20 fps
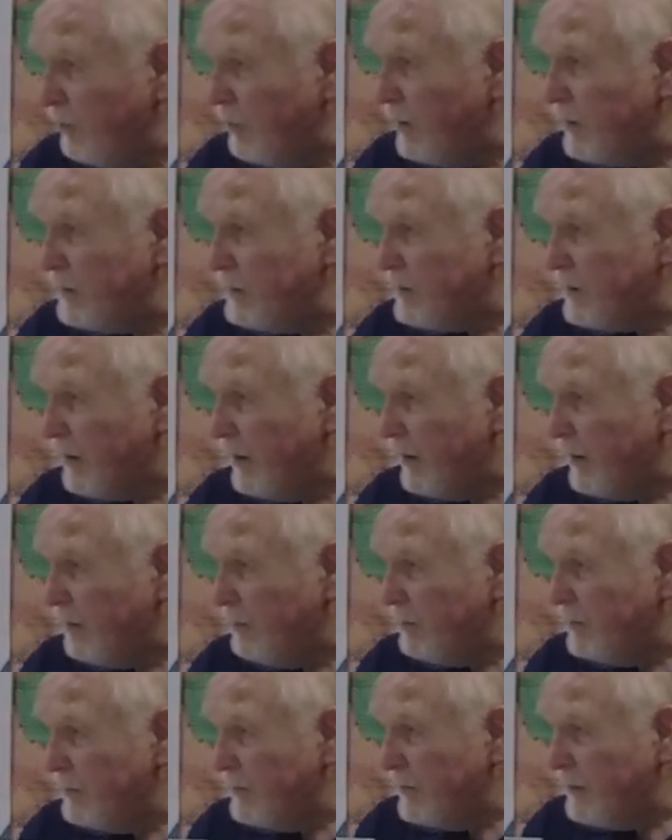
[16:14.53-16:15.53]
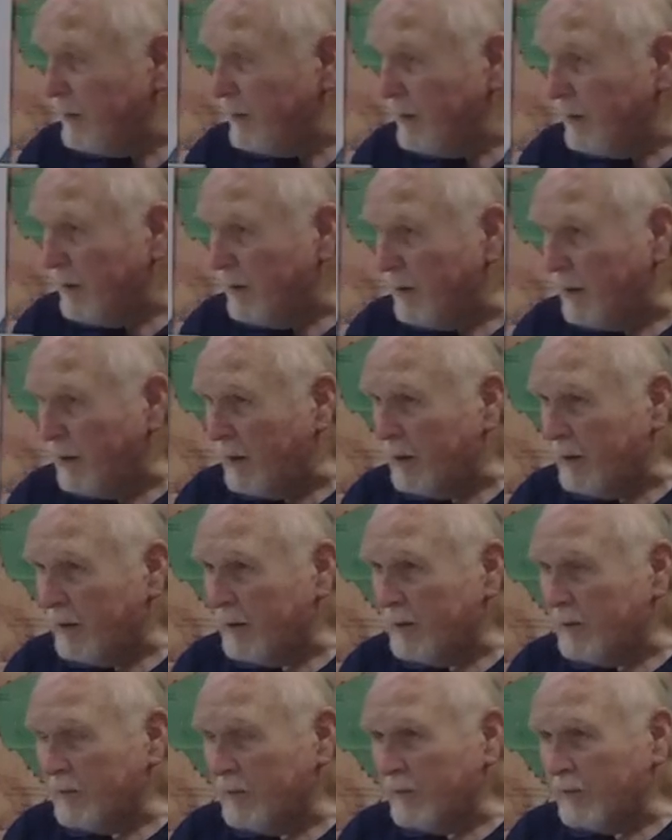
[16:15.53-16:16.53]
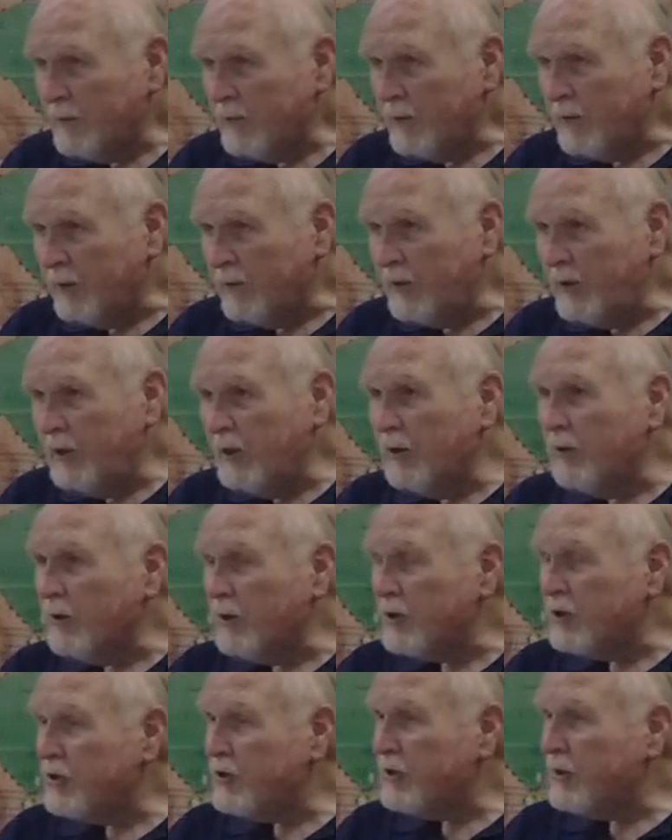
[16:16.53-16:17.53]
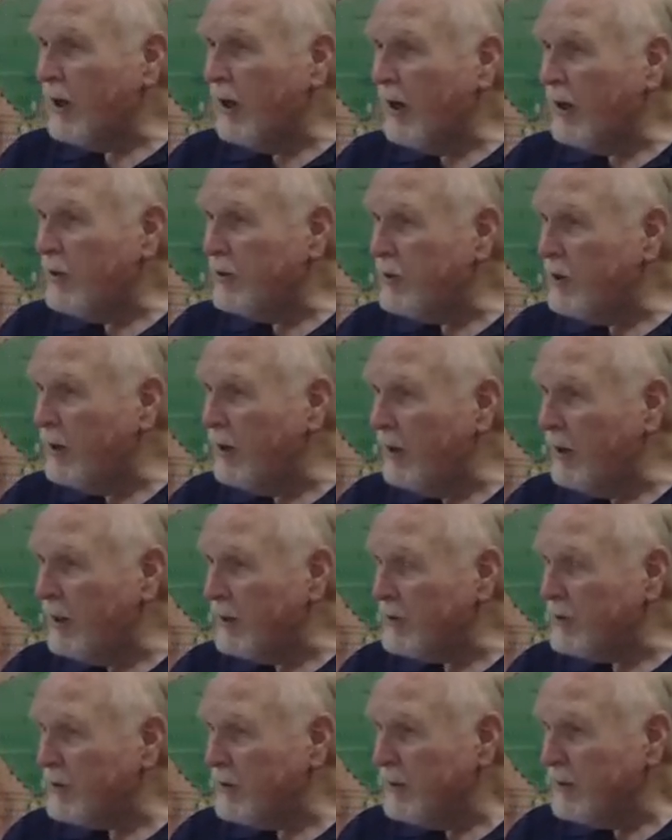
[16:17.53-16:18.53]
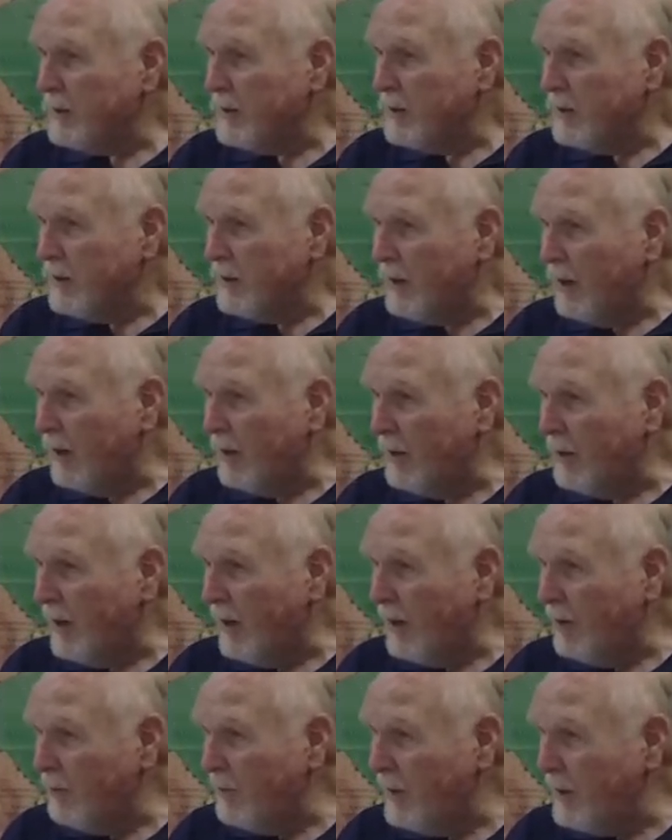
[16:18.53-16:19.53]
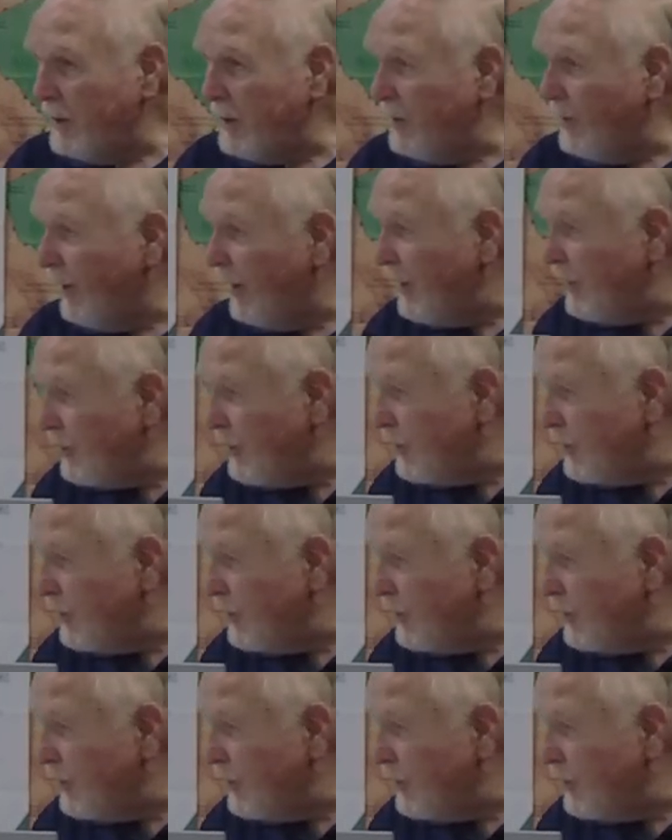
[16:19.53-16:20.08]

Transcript: one time, the nearest star to us, how many light